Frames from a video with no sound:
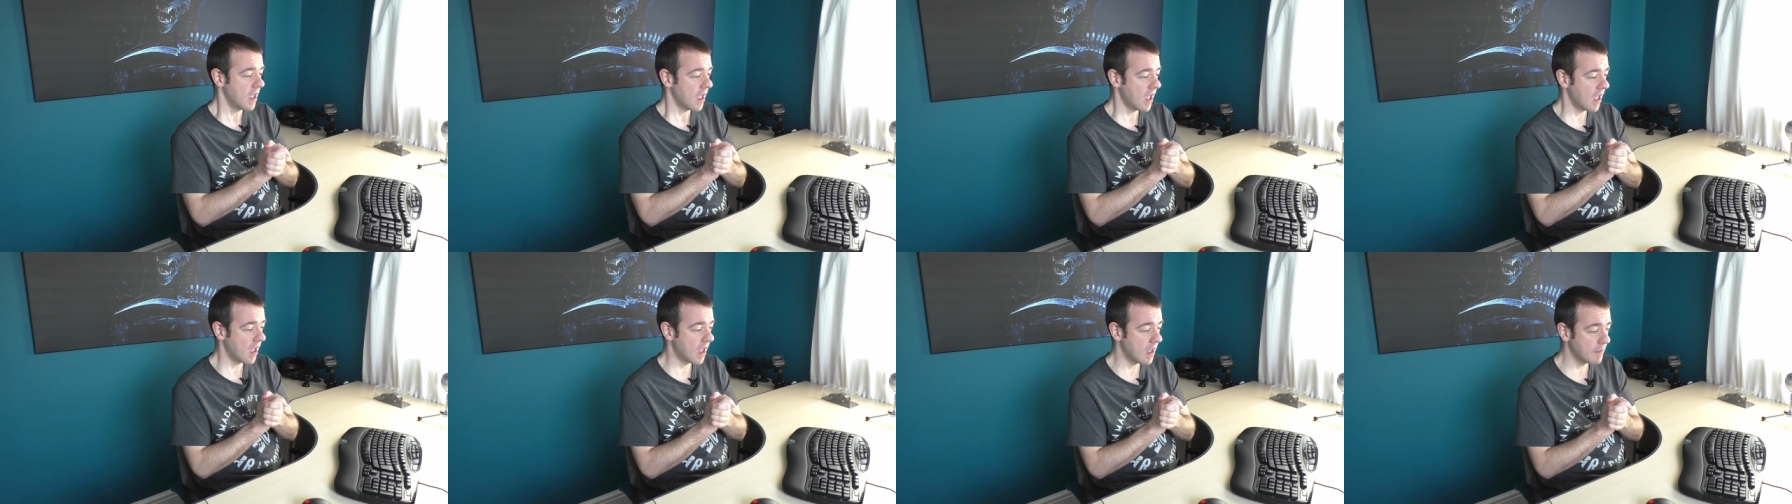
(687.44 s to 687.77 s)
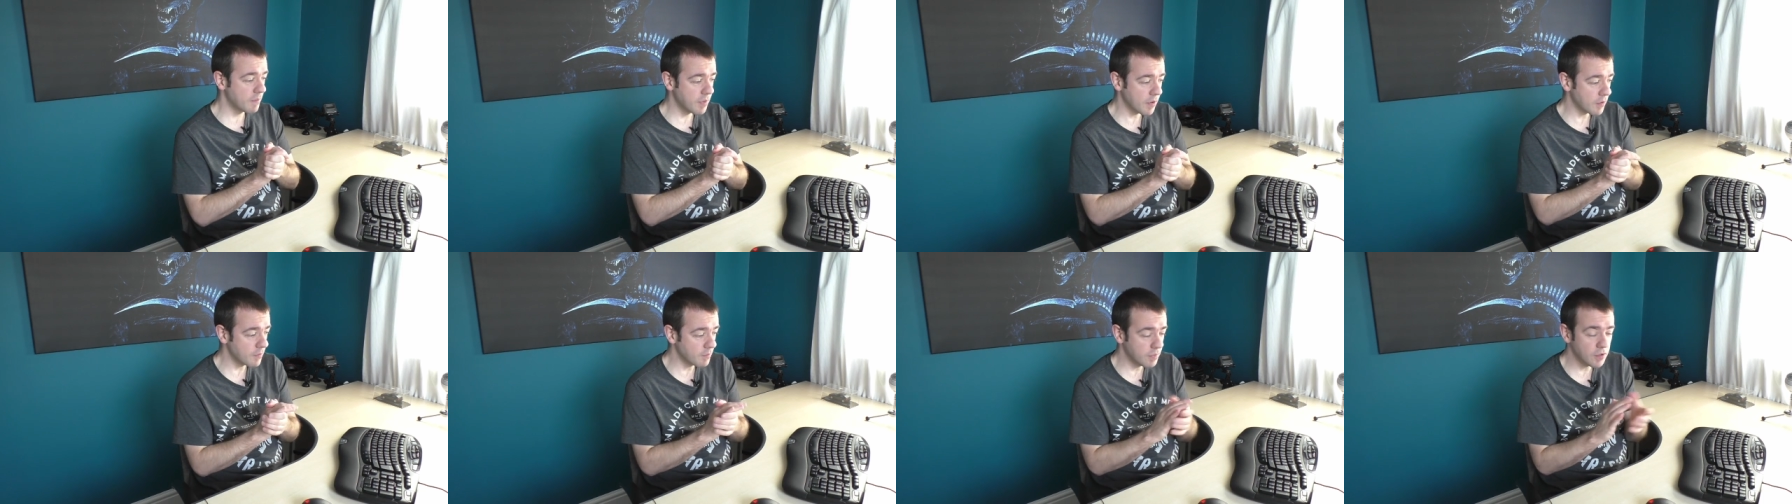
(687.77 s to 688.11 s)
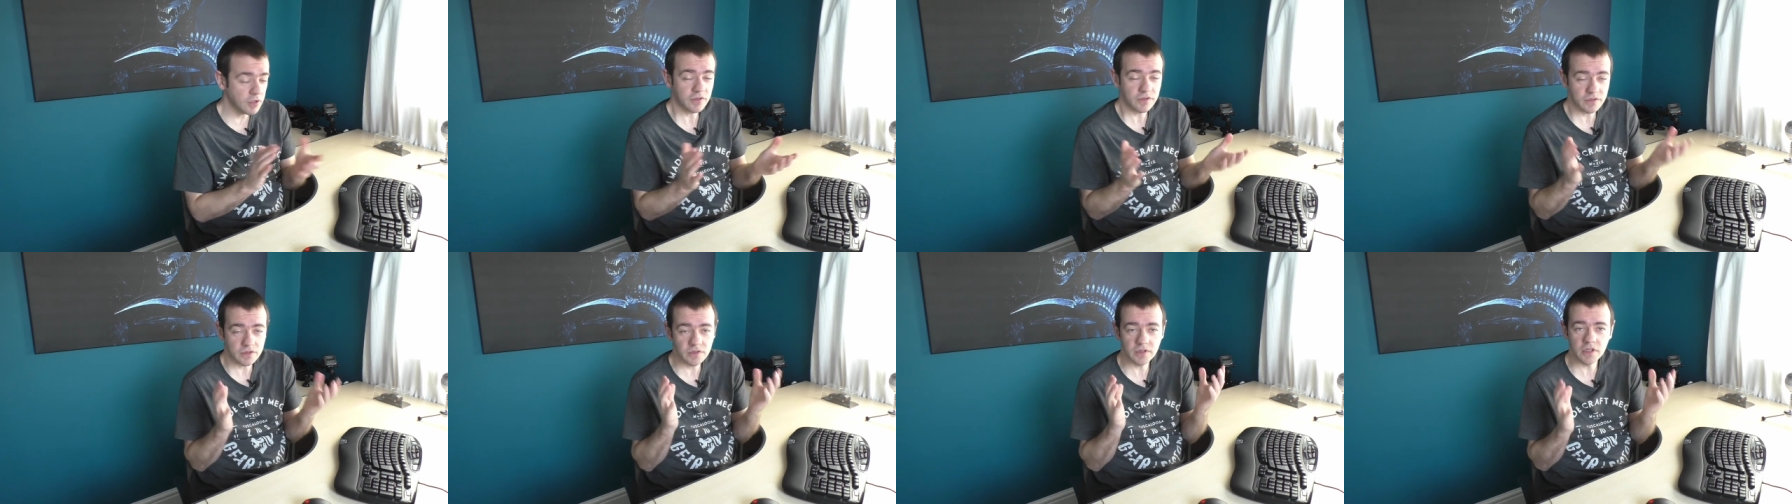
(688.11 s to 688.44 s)
Uh, but,
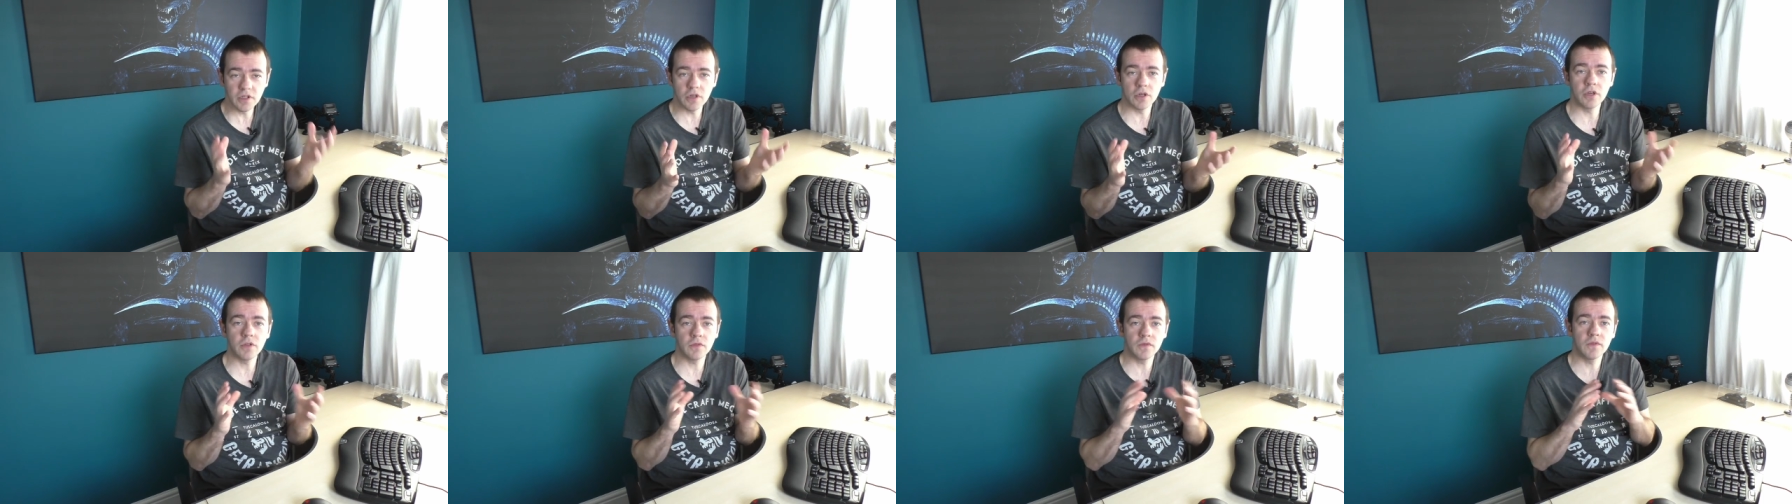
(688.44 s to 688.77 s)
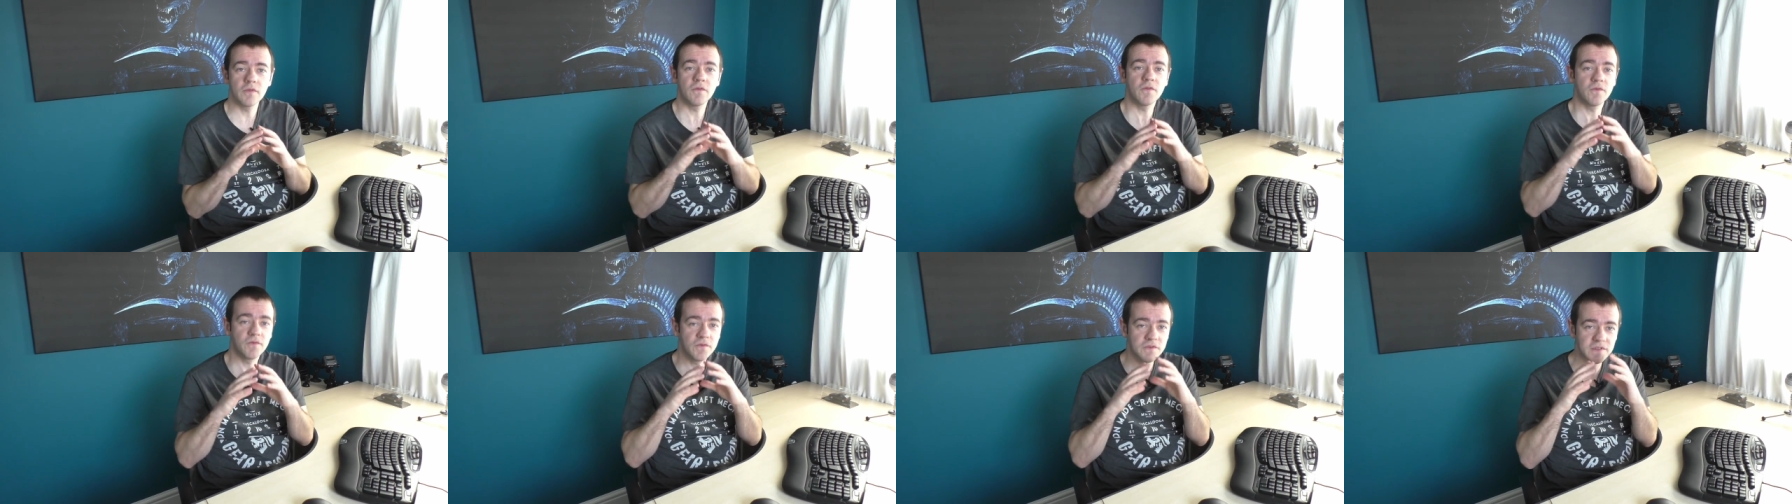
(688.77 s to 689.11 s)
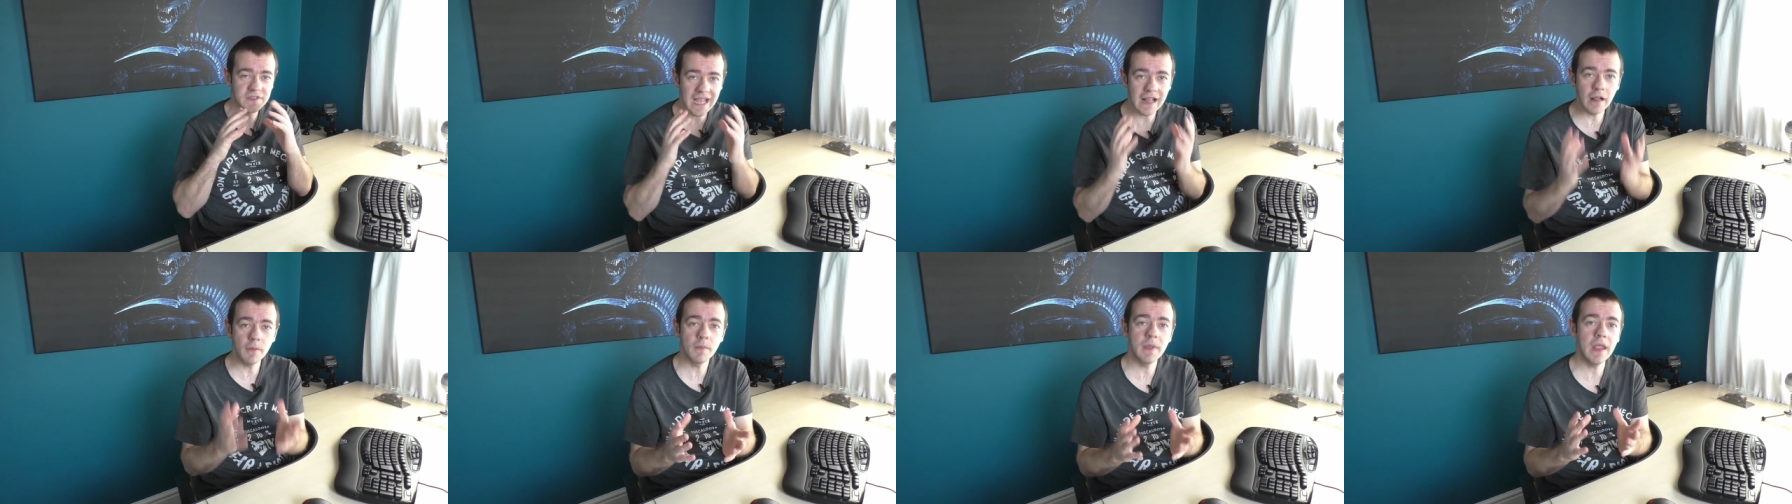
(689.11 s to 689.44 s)
but, you know,
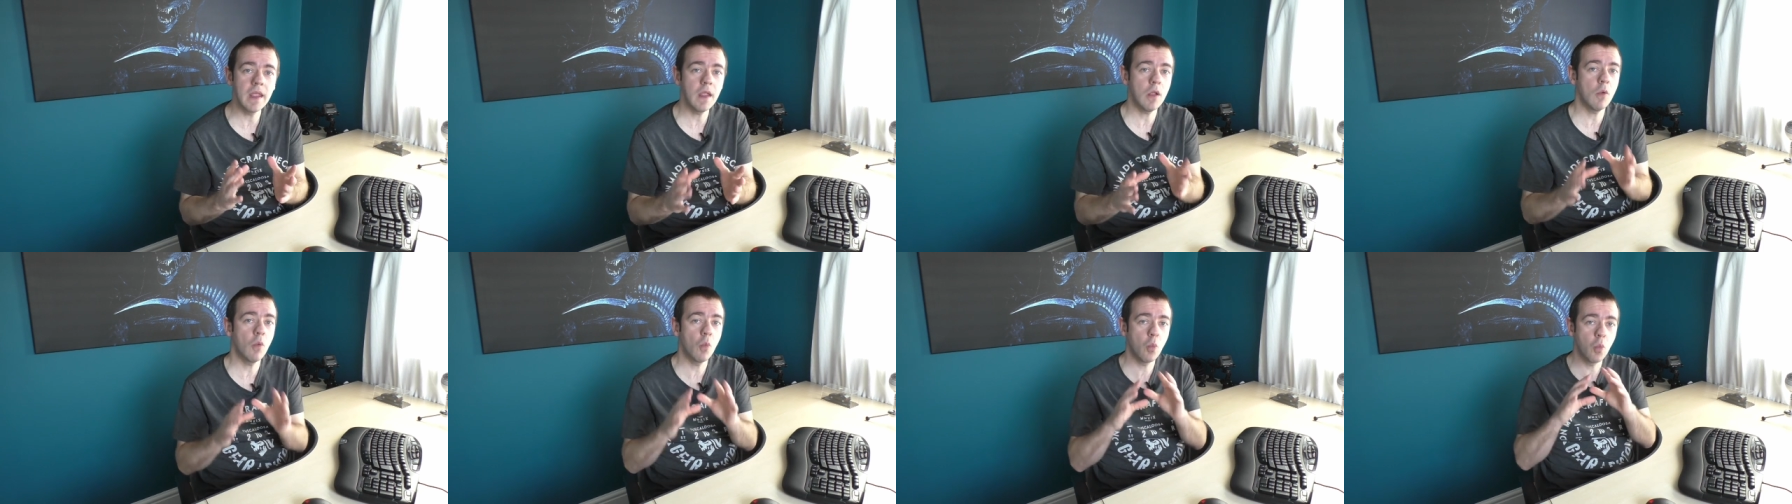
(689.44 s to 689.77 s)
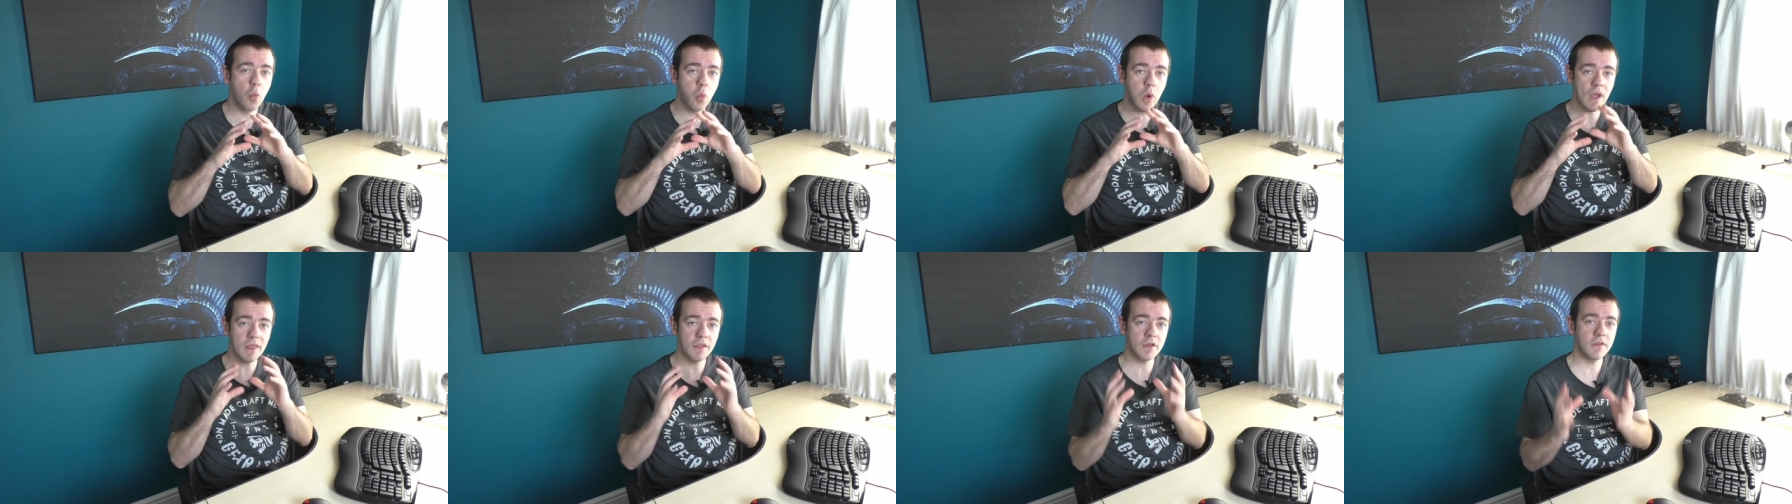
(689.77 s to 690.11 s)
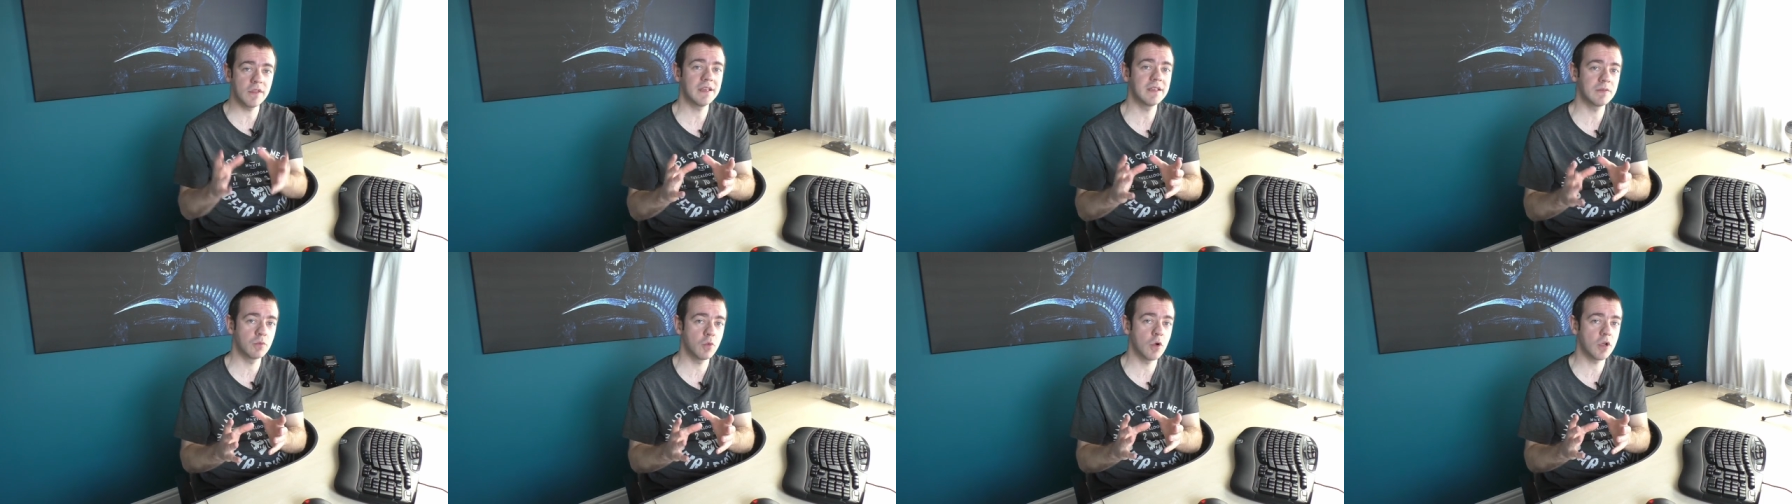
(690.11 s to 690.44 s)
tell me whether
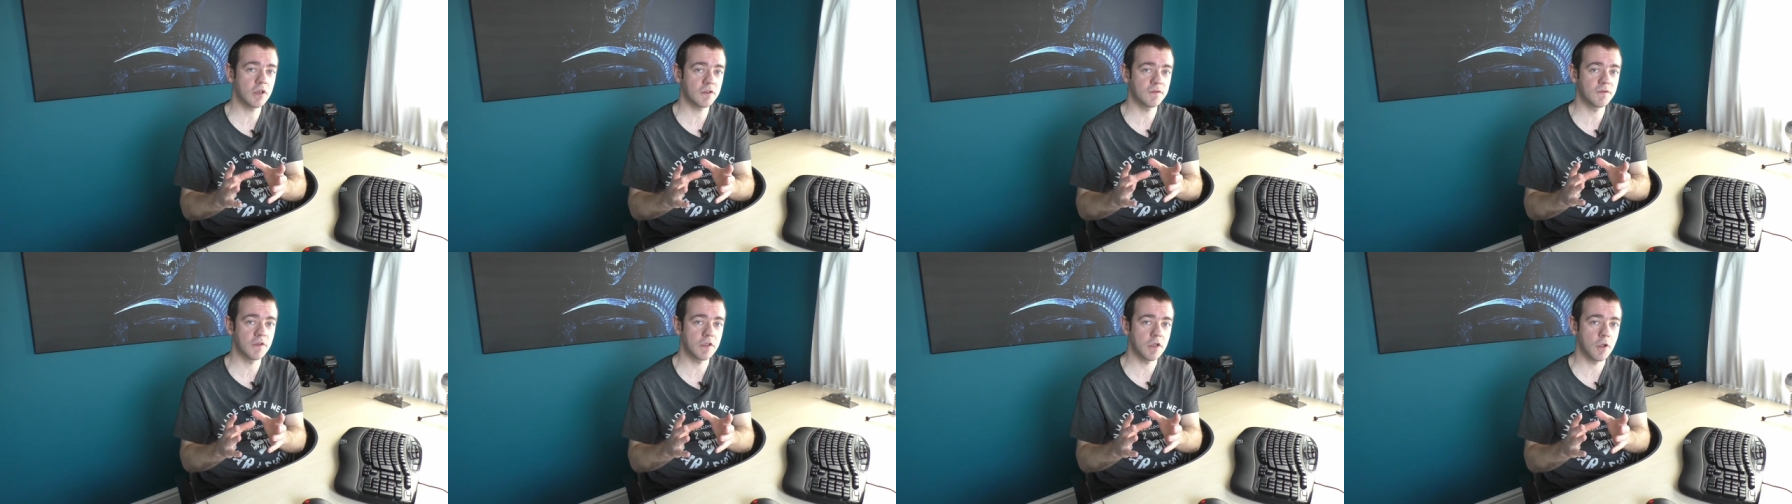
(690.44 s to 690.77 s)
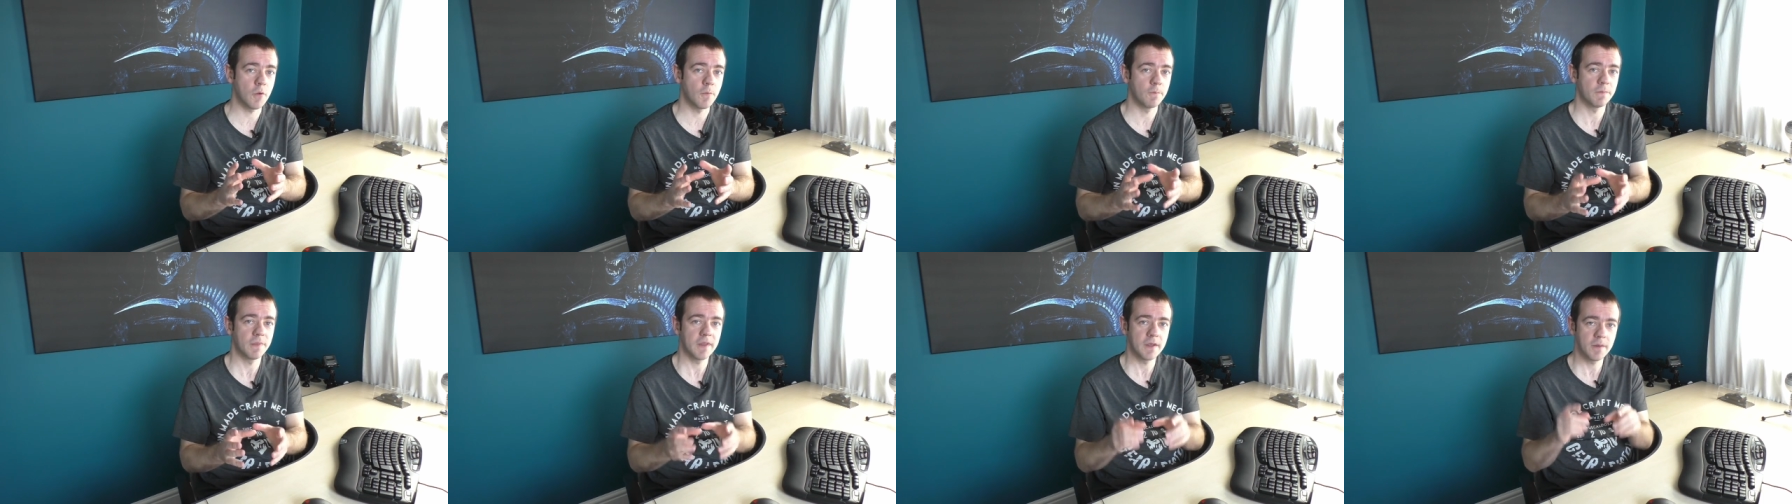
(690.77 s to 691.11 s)
this works for you.